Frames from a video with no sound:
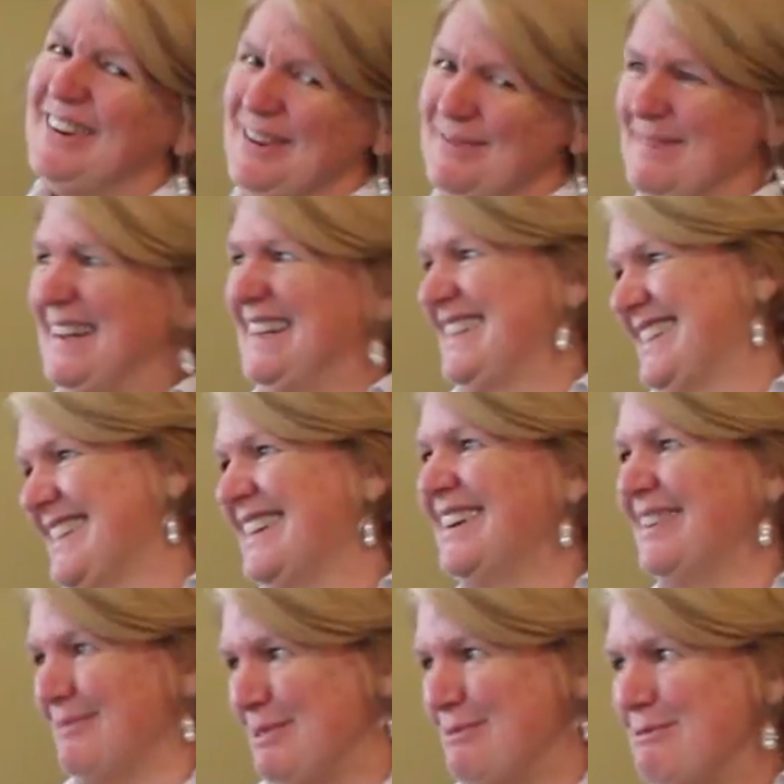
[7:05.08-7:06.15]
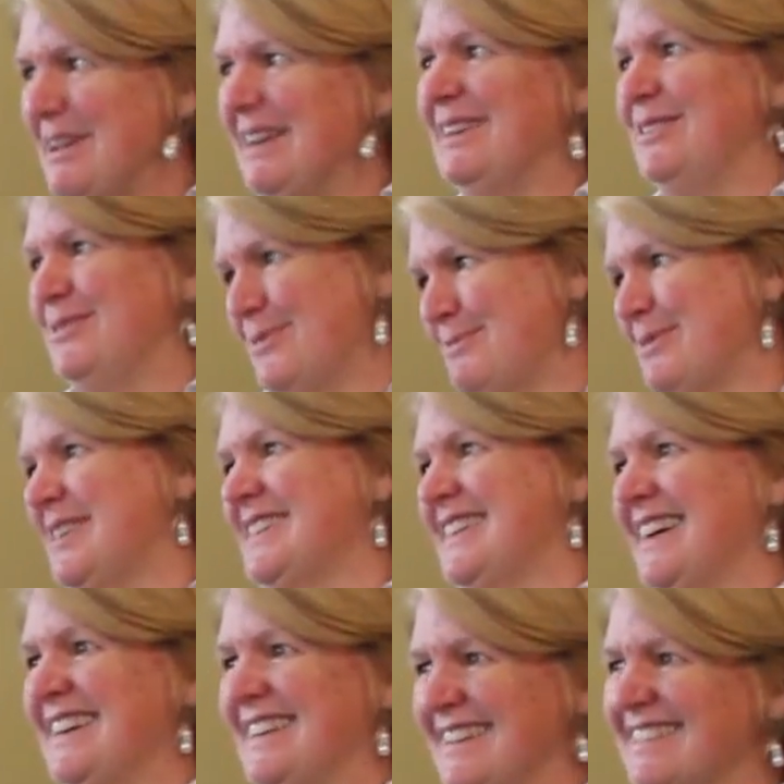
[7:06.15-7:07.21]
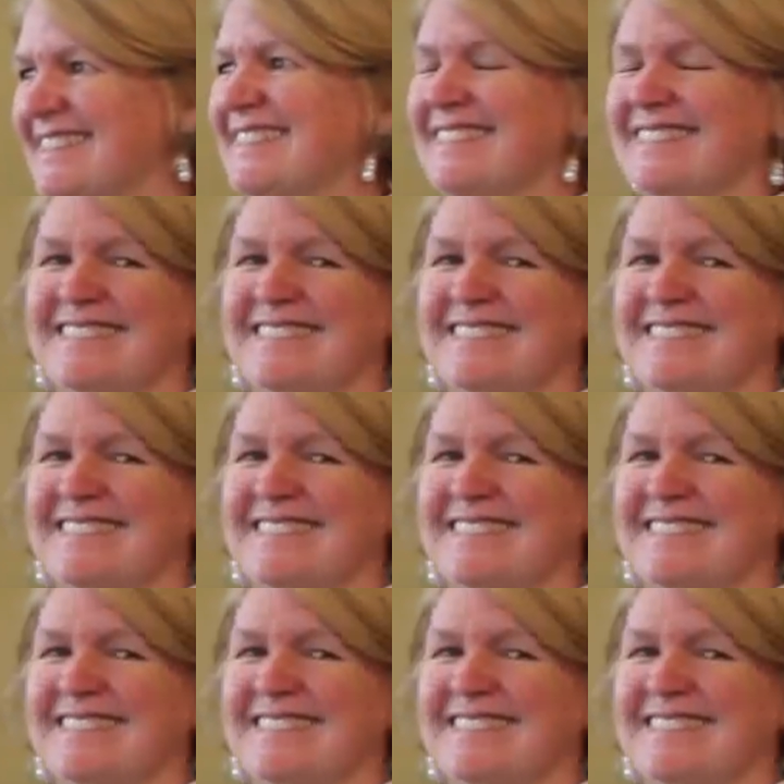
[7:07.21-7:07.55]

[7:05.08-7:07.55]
you very much. We really do appreciate it.